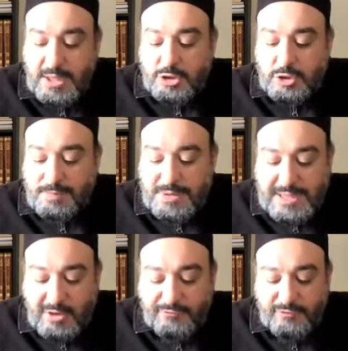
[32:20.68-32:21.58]
So be
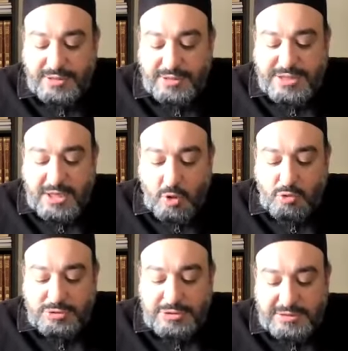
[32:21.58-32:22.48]
careful and take
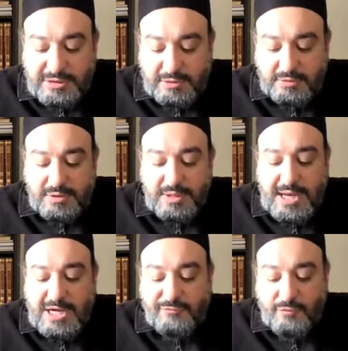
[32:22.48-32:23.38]
only a little
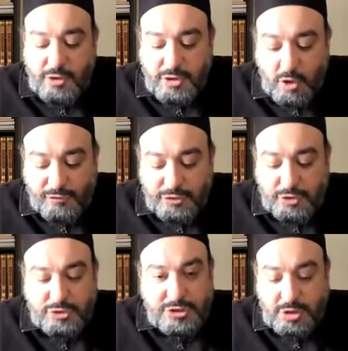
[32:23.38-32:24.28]
and avoid
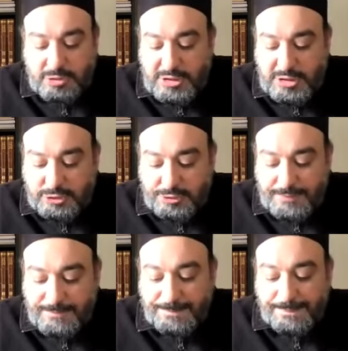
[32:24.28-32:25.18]
overdosing on luxury,
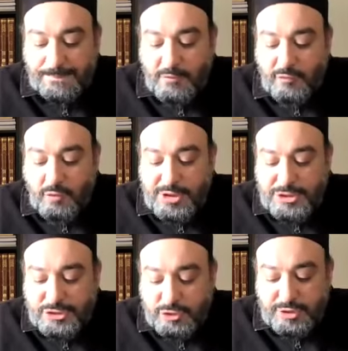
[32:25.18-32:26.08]
for it
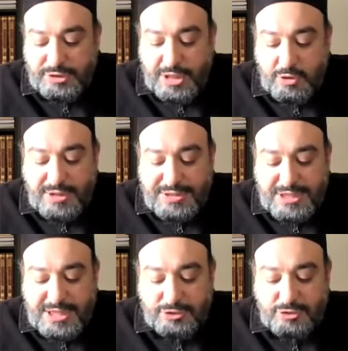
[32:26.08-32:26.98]
is certainly a great
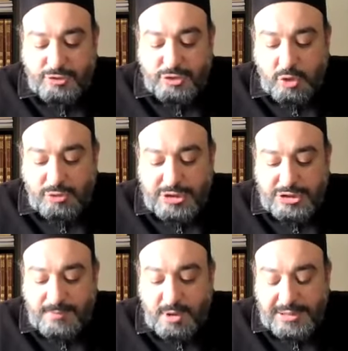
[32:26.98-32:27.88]
danger. There's only a
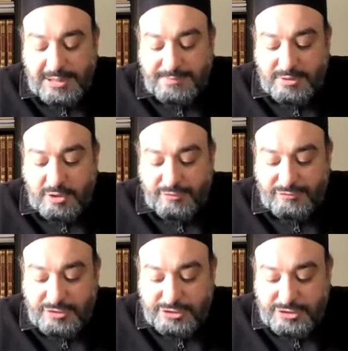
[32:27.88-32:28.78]
small element of
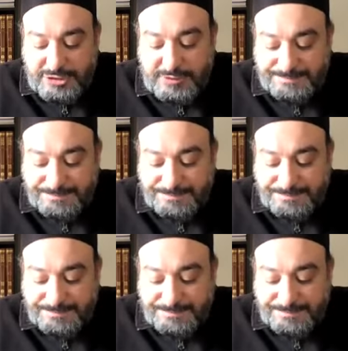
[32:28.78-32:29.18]
efficiency.